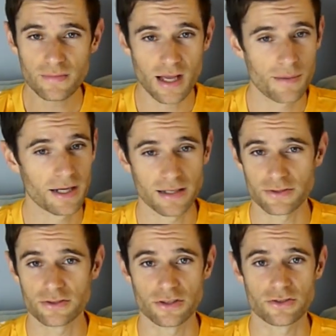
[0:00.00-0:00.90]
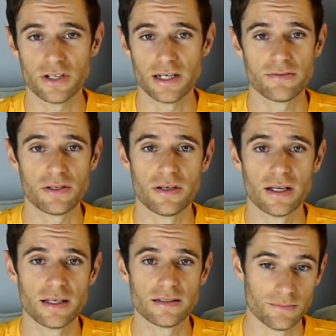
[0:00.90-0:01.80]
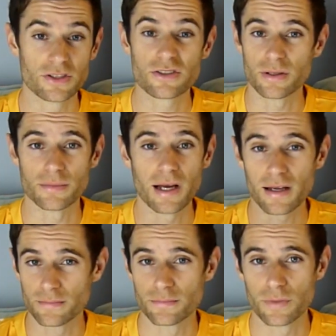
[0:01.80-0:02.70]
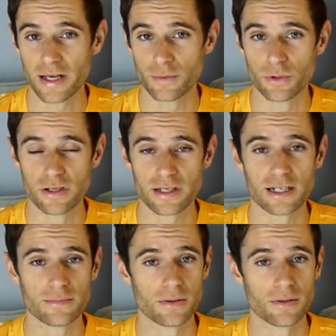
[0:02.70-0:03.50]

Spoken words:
I might have to cross-train a few days, just so I am getting a workout,